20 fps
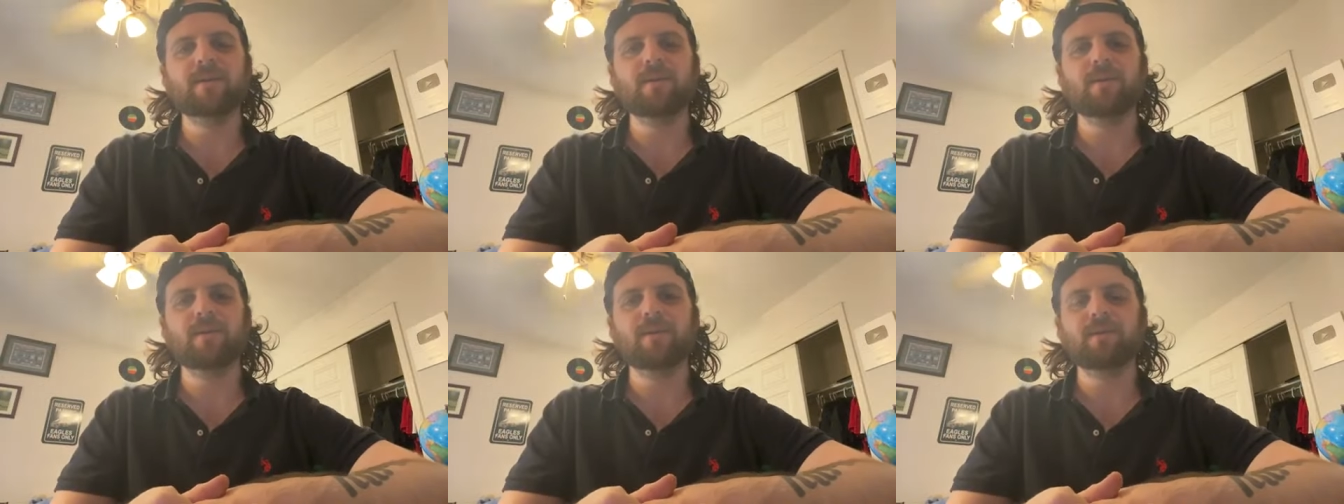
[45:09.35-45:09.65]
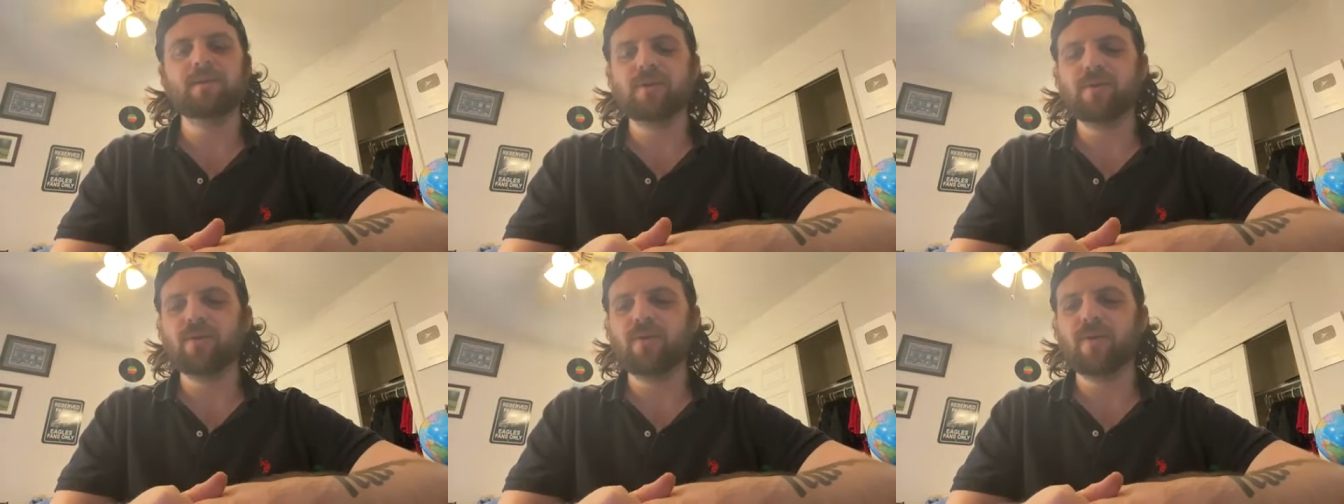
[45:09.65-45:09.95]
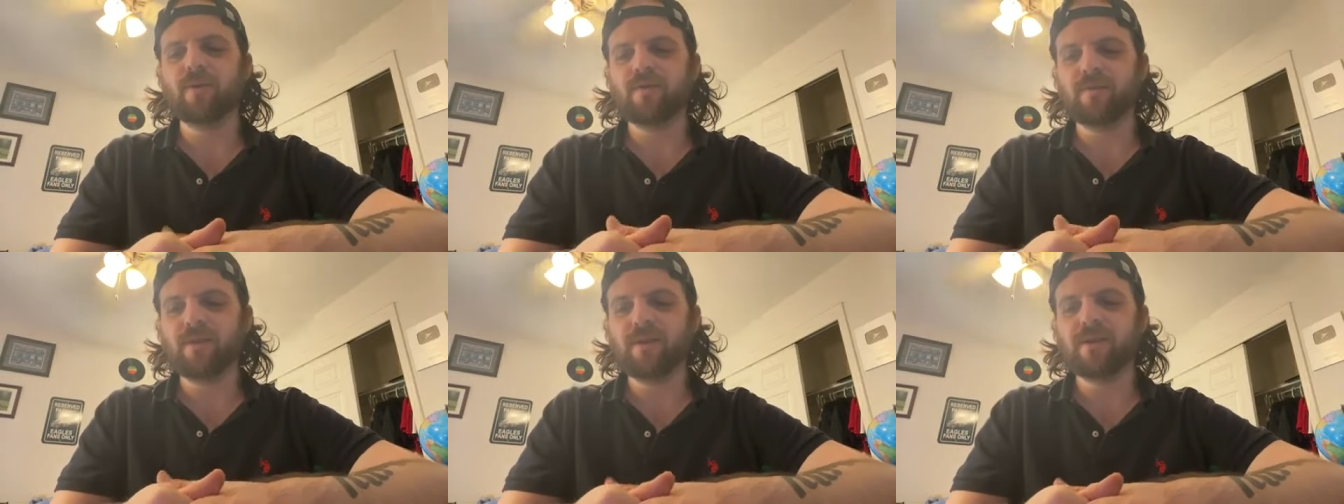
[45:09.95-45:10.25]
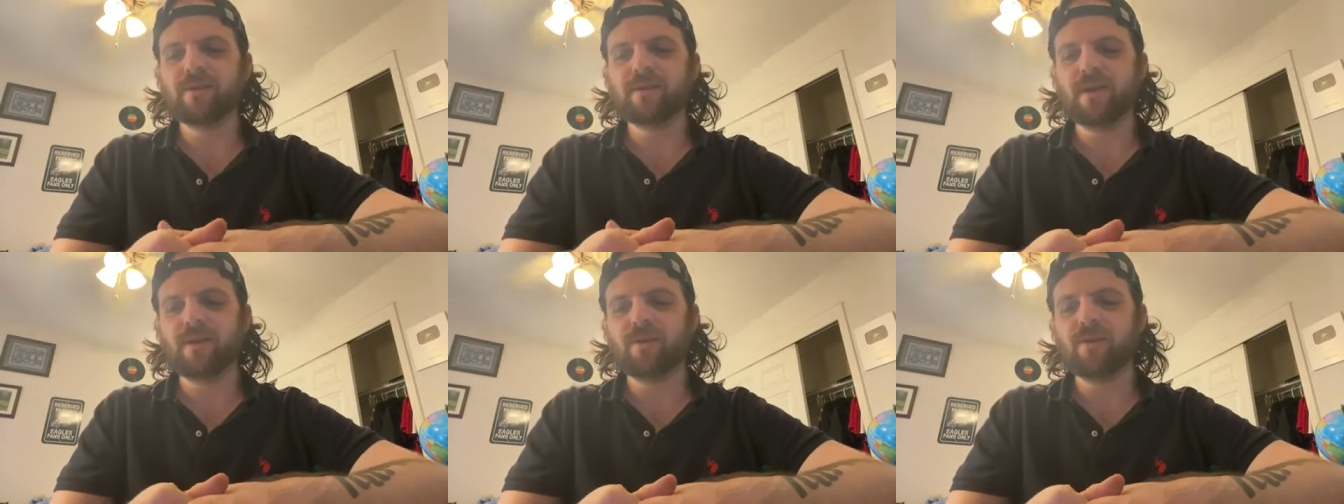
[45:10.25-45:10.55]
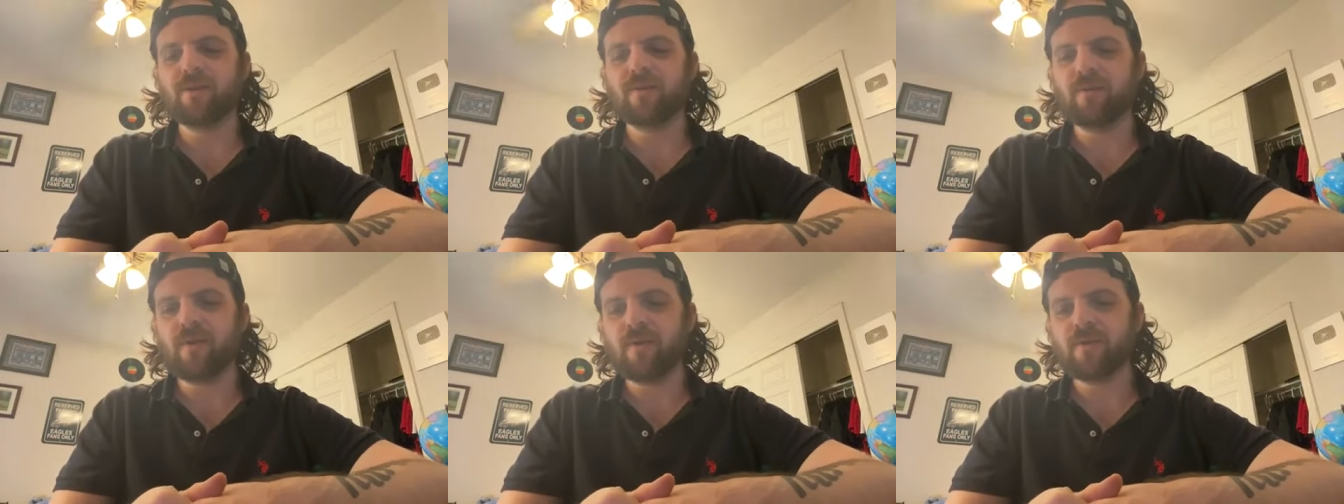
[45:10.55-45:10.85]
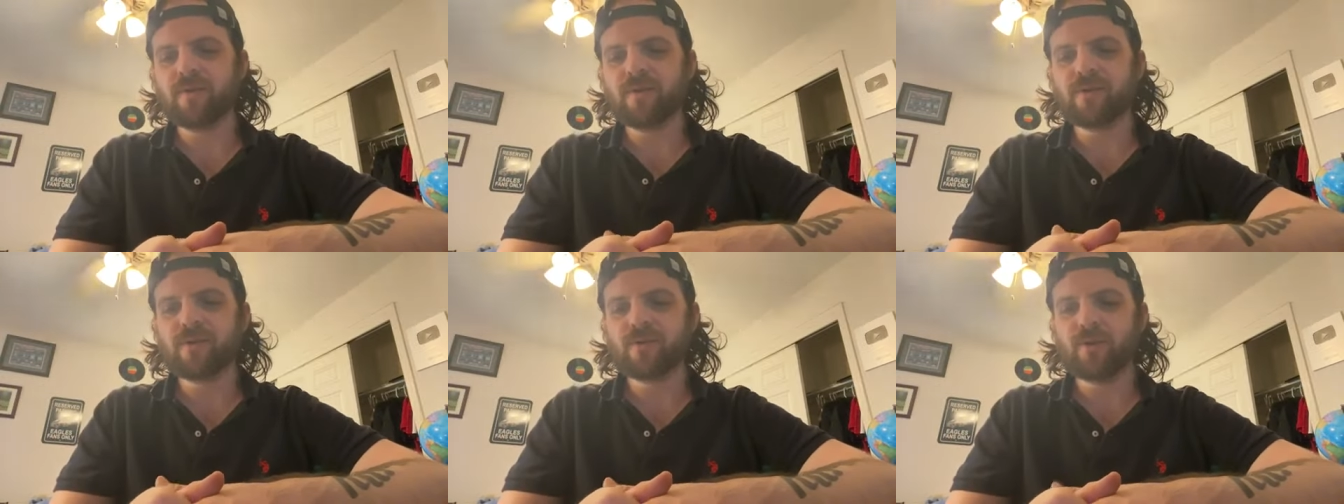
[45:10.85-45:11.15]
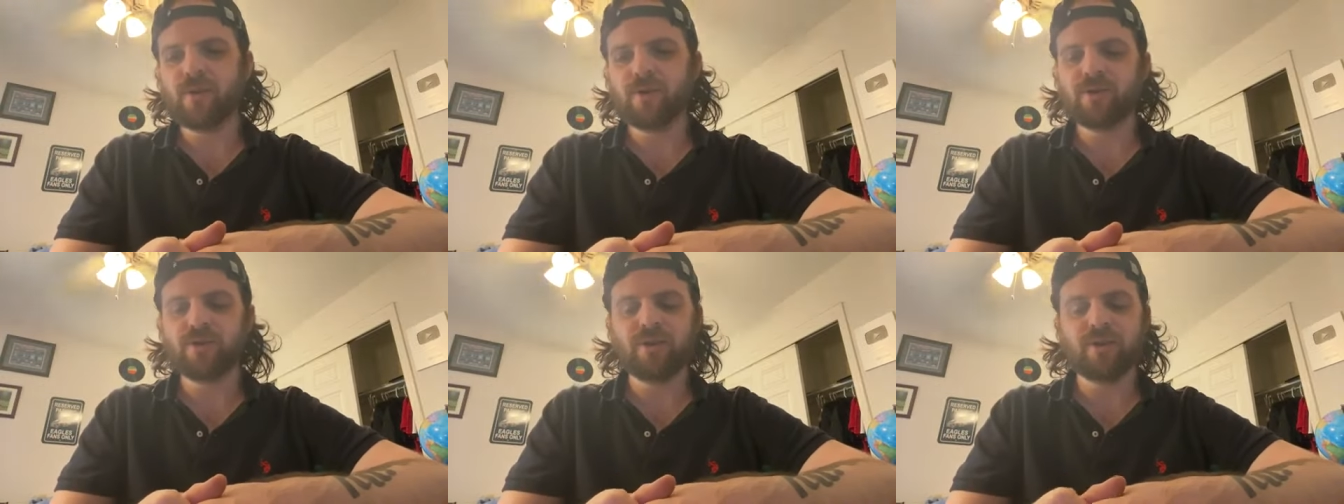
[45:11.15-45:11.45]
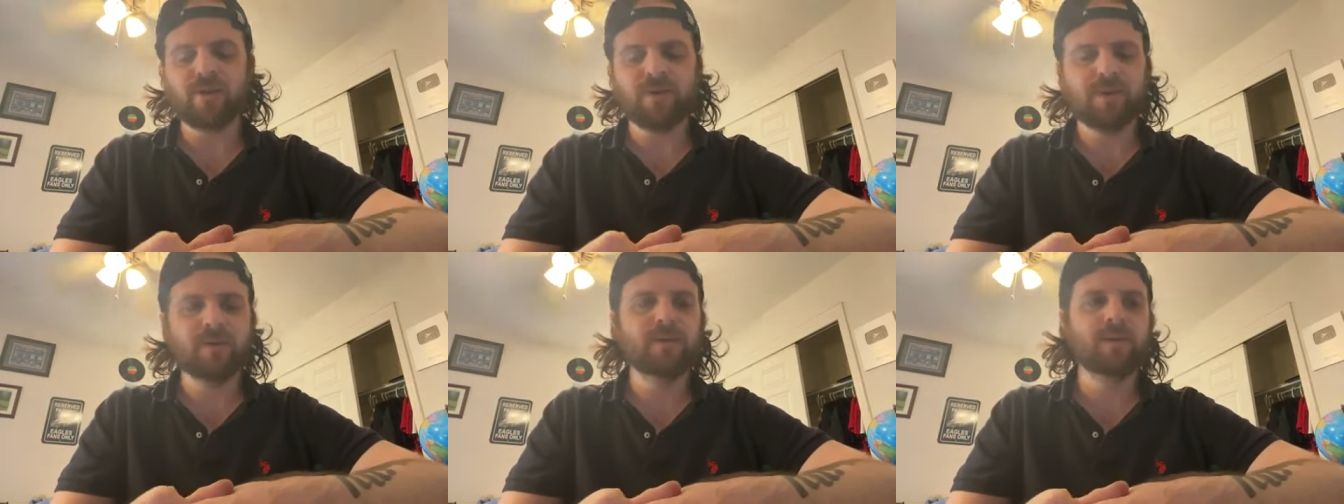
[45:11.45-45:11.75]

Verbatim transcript: We're gonna be doing our thing, taking over on this Twitch, and